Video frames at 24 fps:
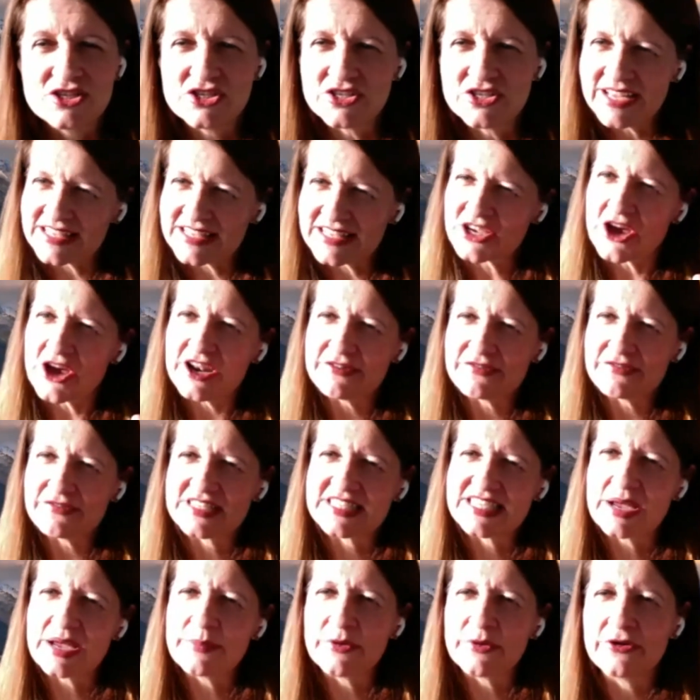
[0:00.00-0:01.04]
So that's kind of
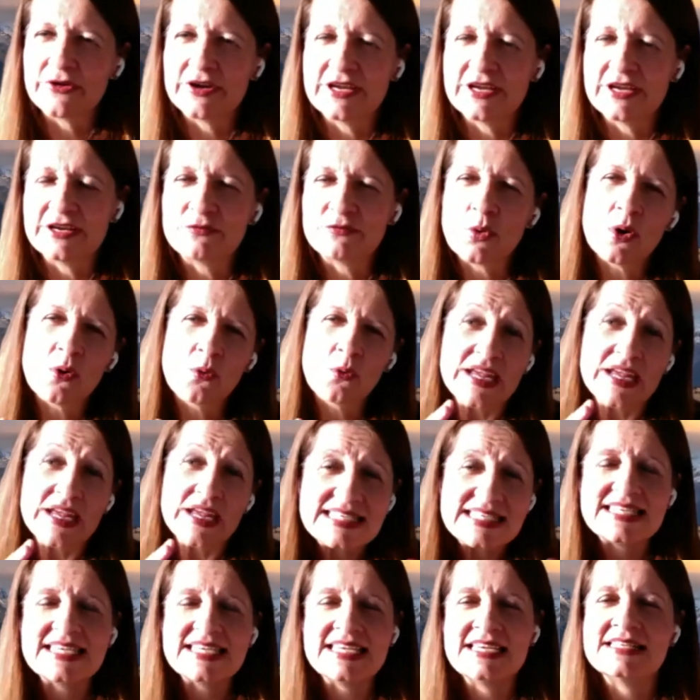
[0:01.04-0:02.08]
a summary of what
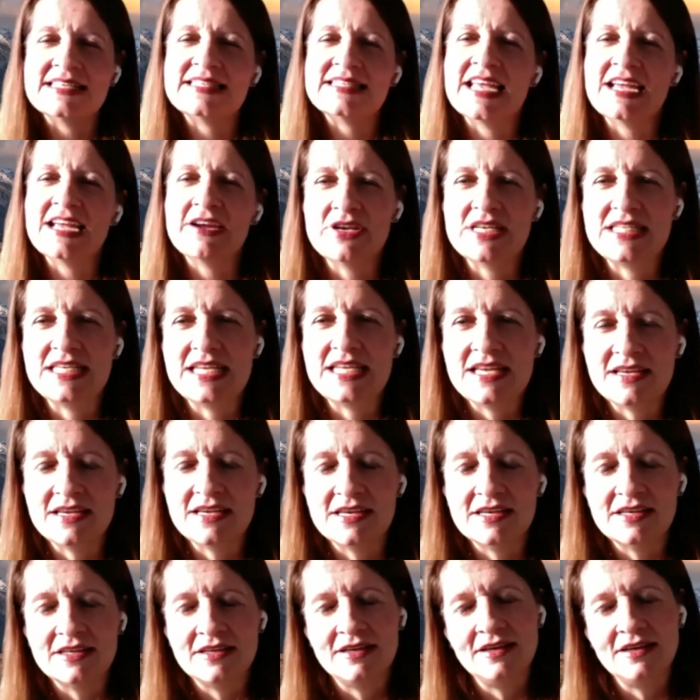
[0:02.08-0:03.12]
we see as
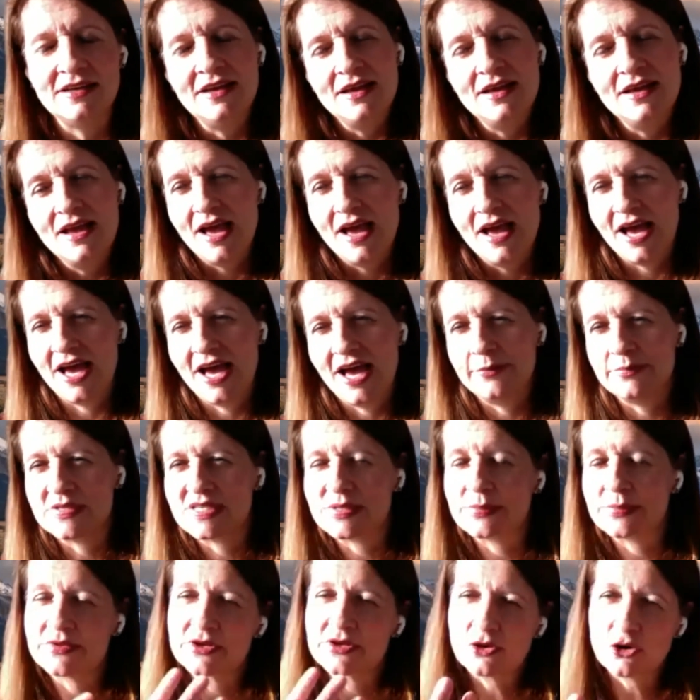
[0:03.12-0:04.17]
AgriTech, and
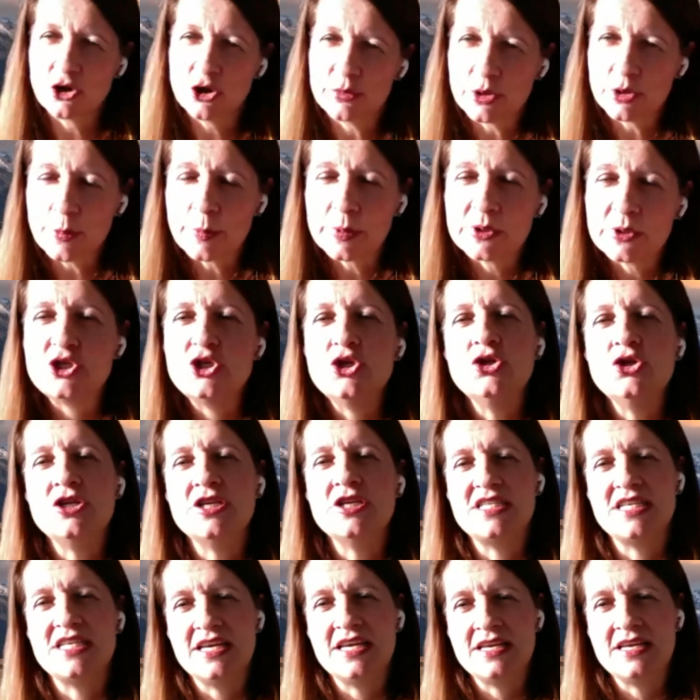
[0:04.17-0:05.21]
some of the global
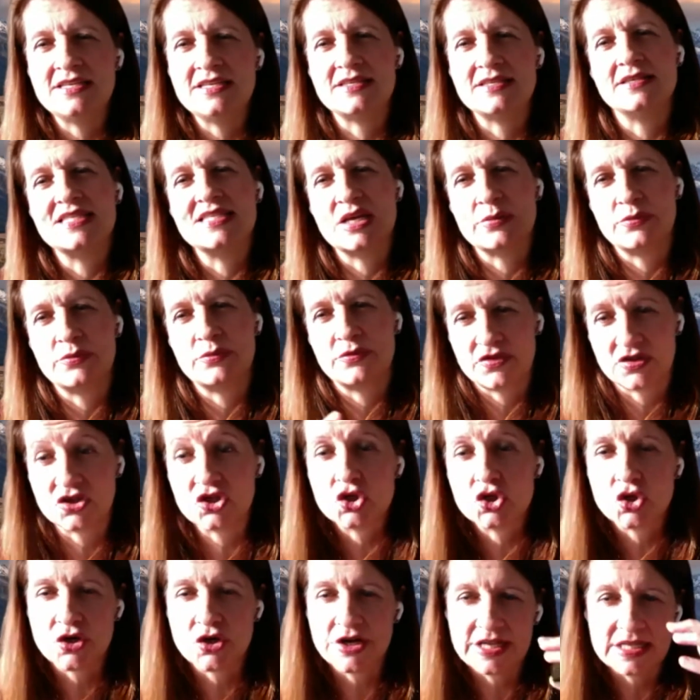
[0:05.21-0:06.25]
opportunities and some of the
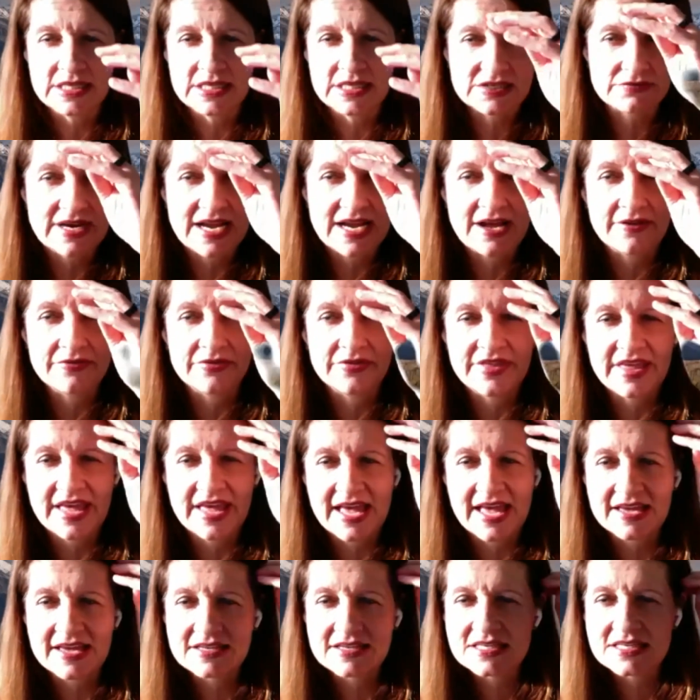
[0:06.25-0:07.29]
trends around
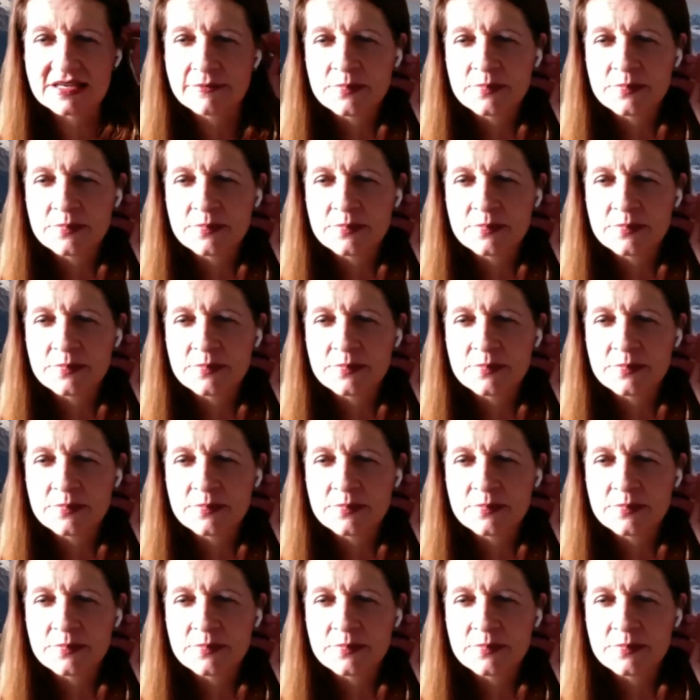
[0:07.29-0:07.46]
that.